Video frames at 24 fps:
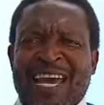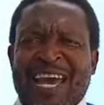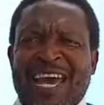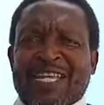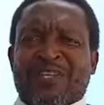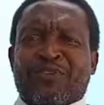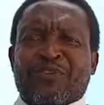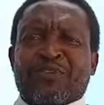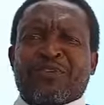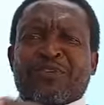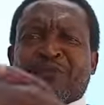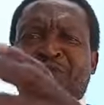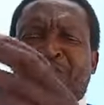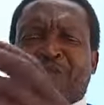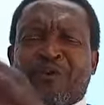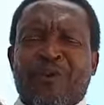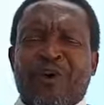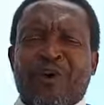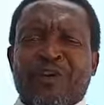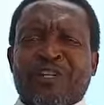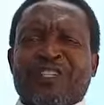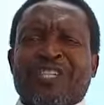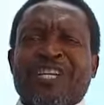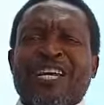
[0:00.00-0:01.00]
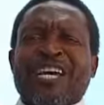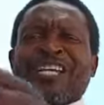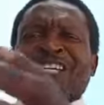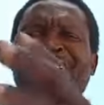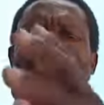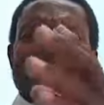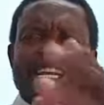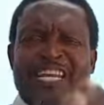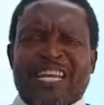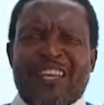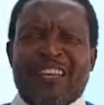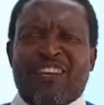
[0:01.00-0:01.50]
It was the first
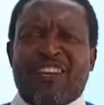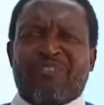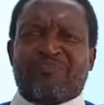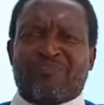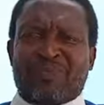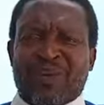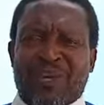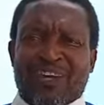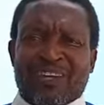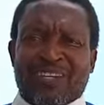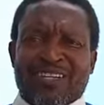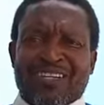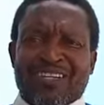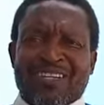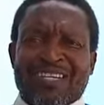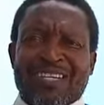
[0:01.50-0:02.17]
shedding of blood.